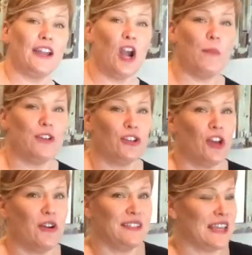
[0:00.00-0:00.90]
it open, you'll
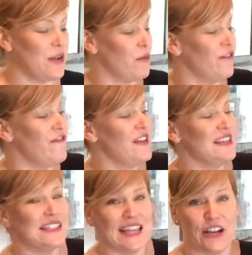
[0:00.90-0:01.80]
notice it will
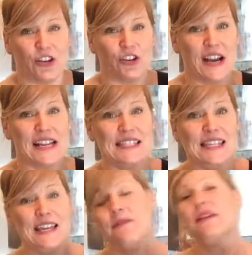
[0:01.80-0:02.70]
fizz like
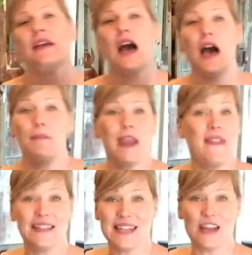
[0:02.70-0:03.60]
crazy, and
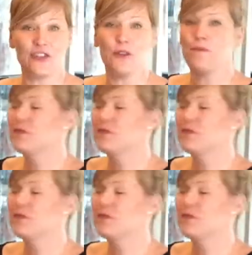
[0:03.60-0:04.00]
that's natural.